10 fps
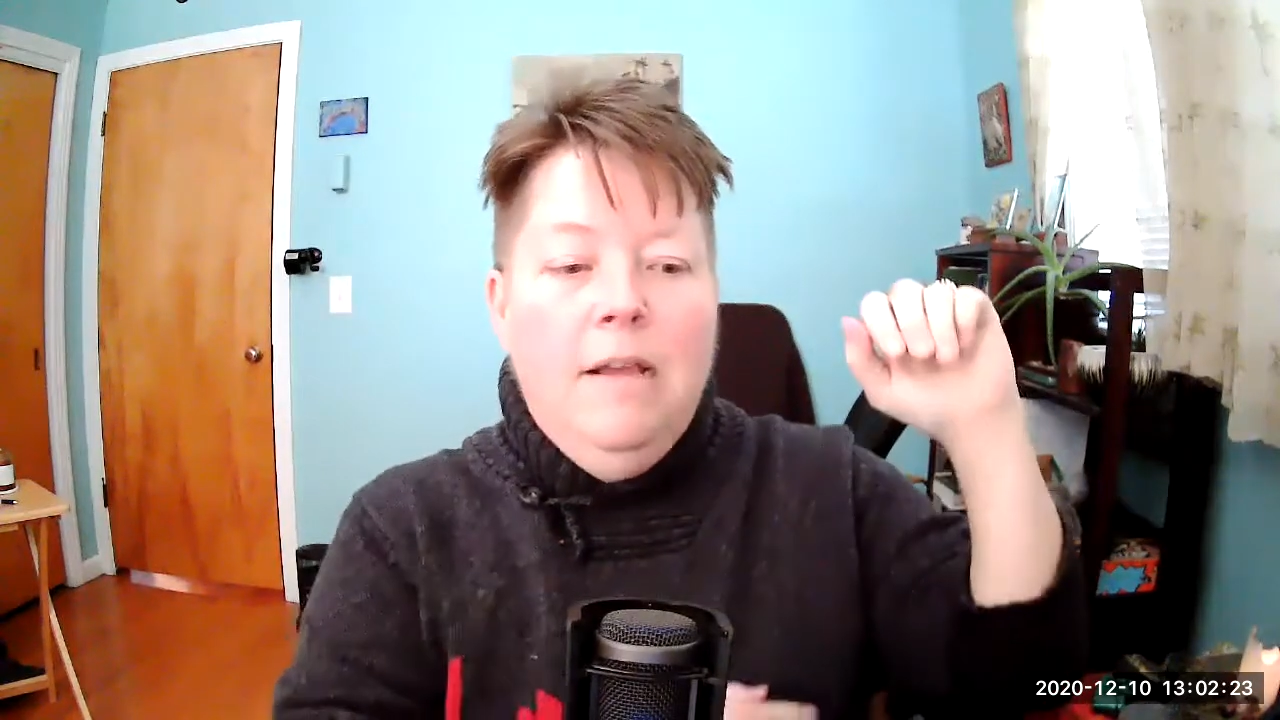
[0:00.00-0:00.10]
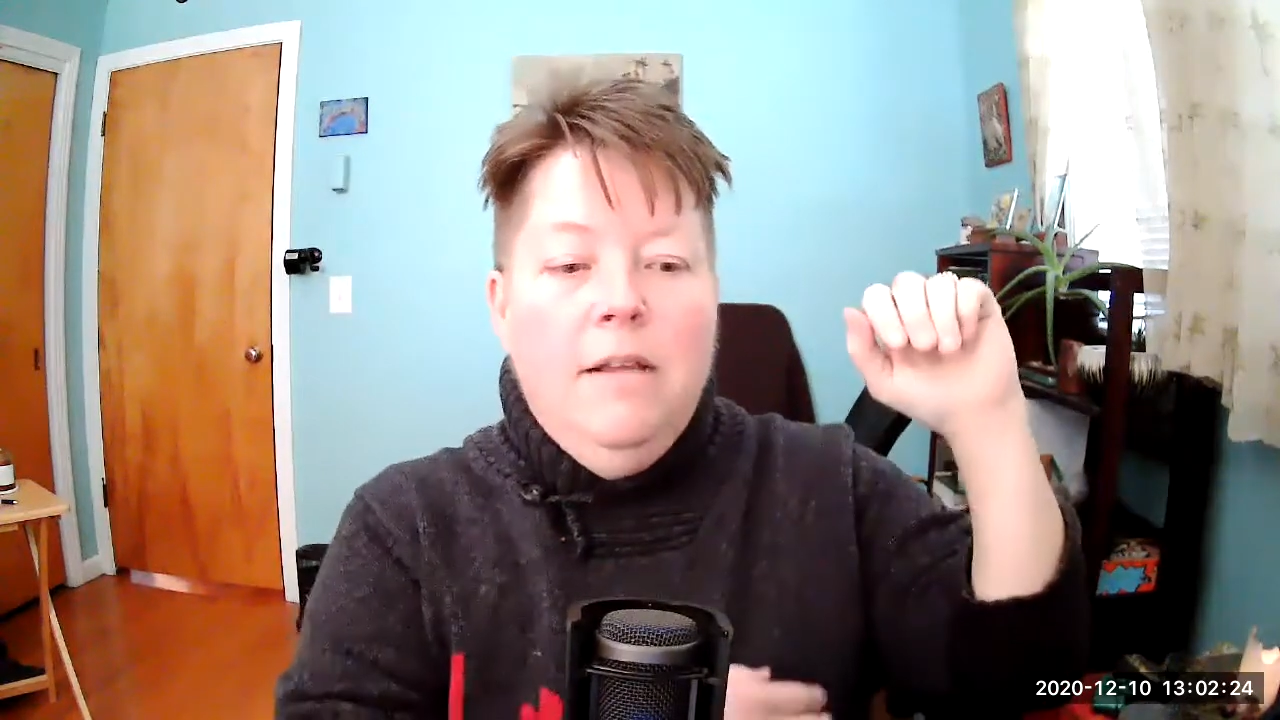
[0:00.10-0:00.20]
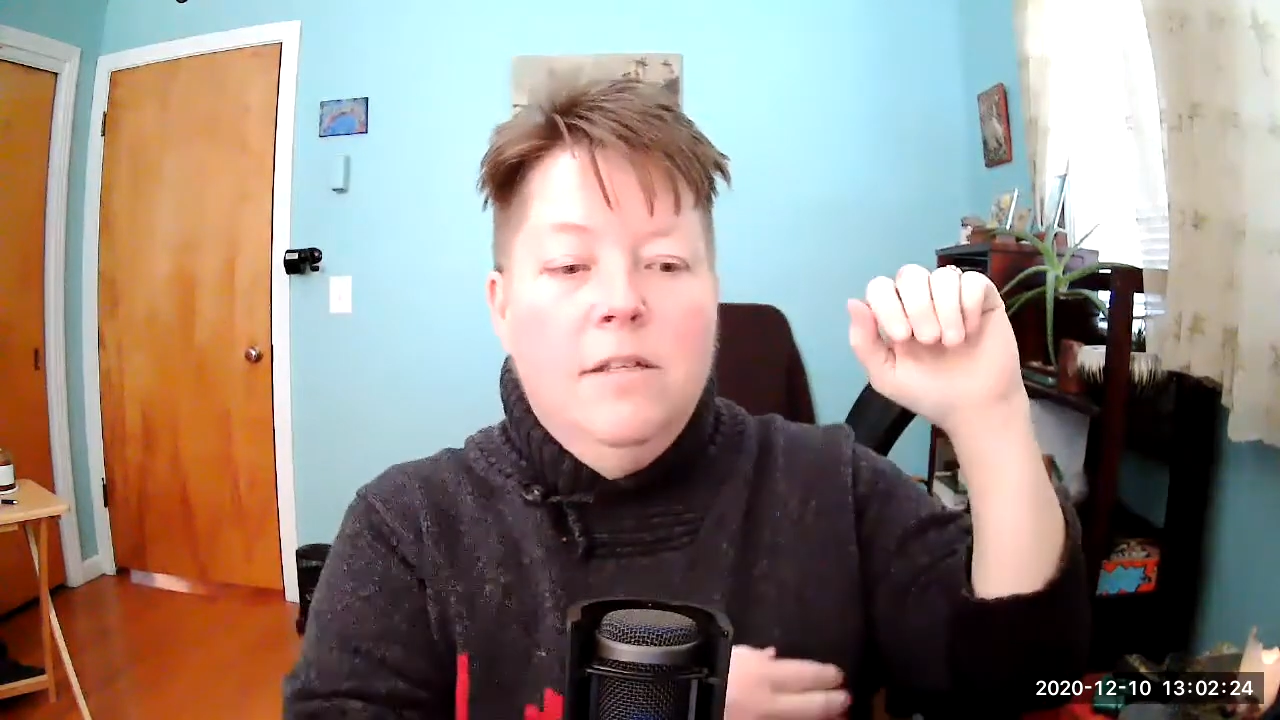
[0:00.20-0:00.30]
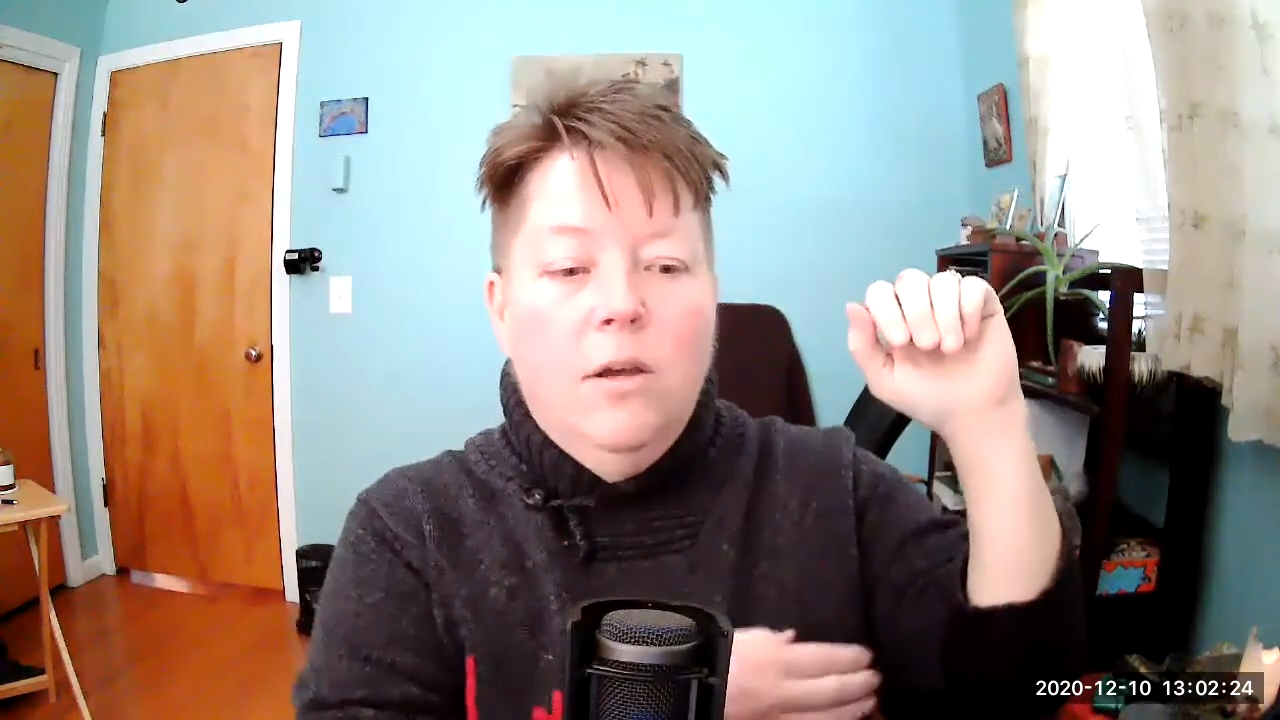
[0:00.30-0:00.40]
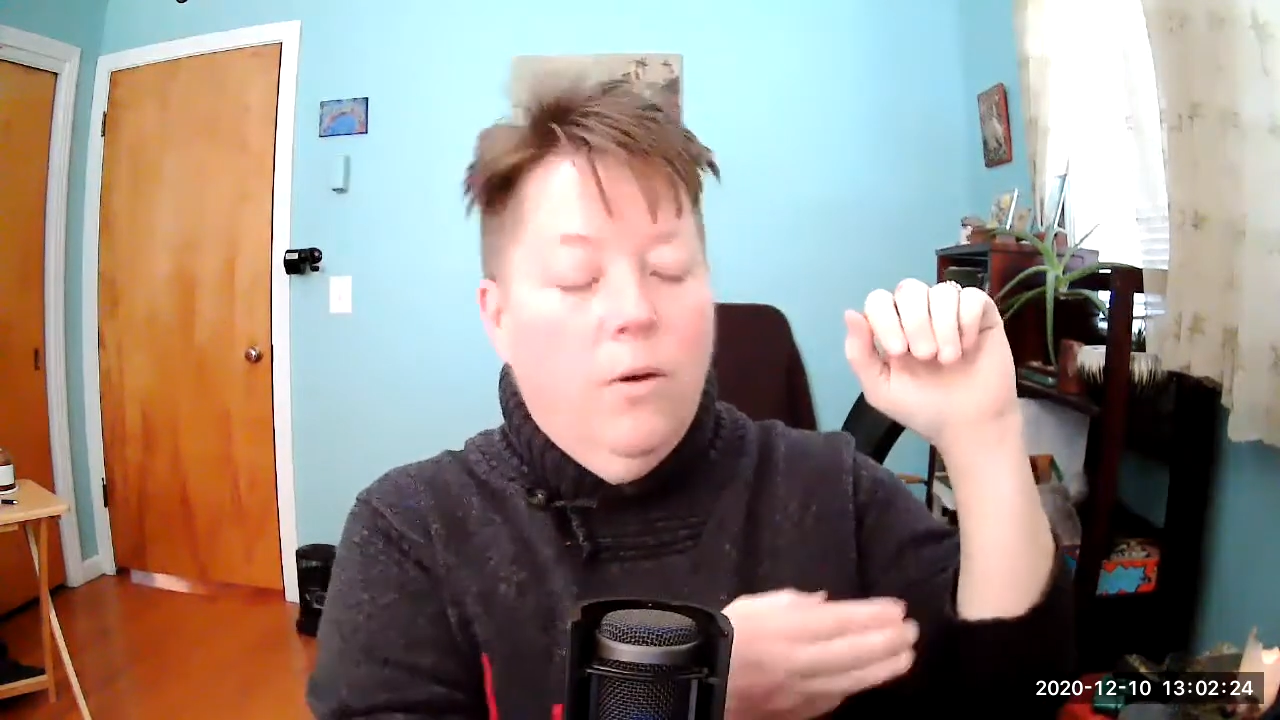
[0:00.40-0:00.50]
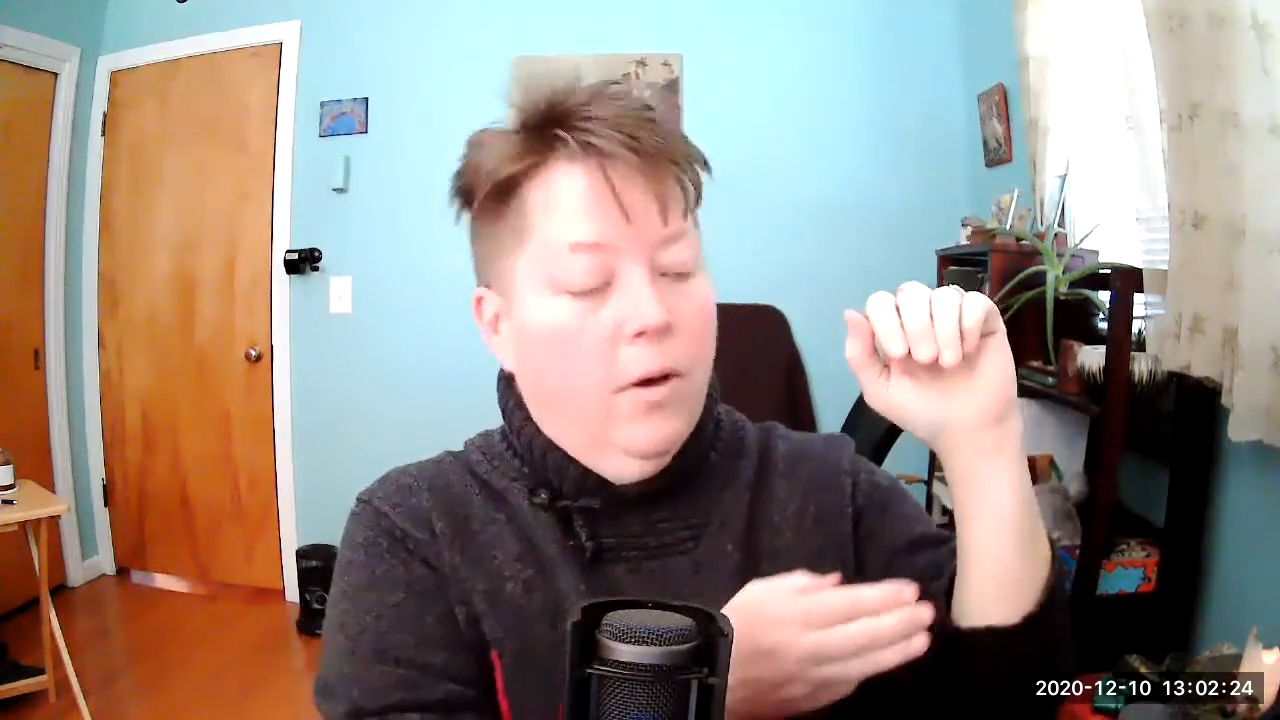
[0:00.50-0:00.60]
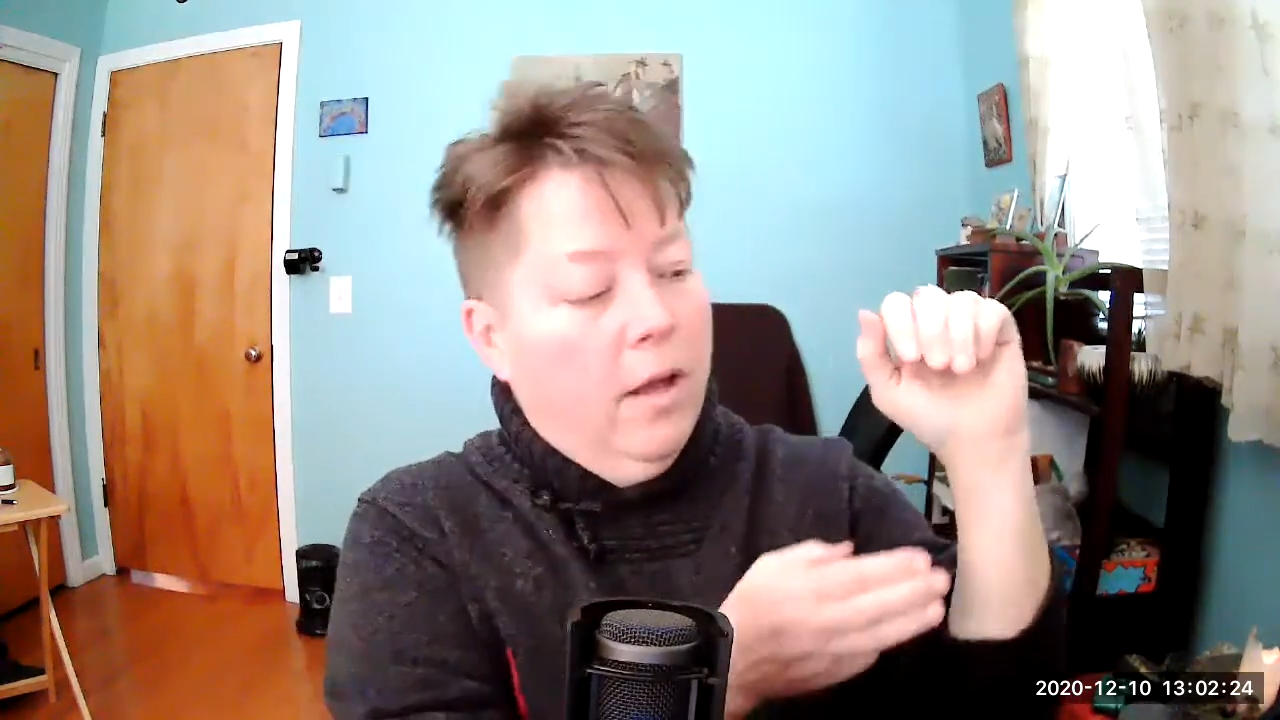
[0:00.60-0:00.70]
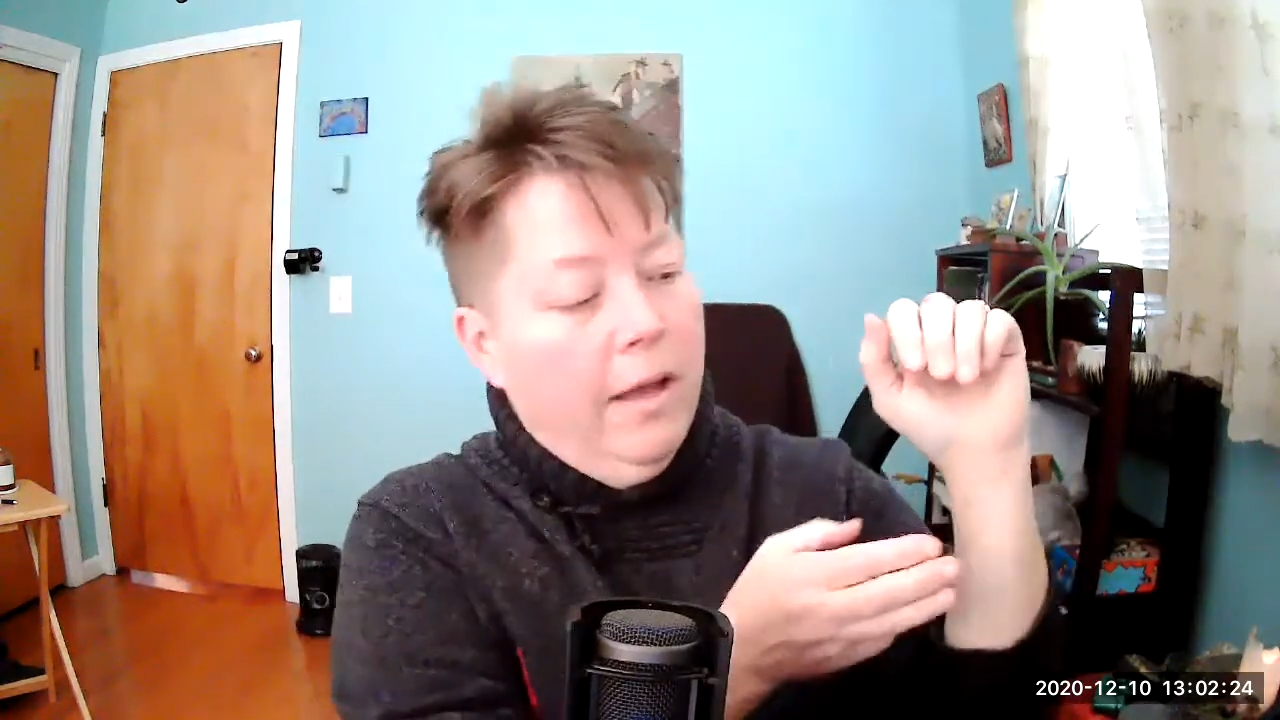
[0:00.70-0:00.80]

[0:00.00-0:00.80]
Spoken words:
So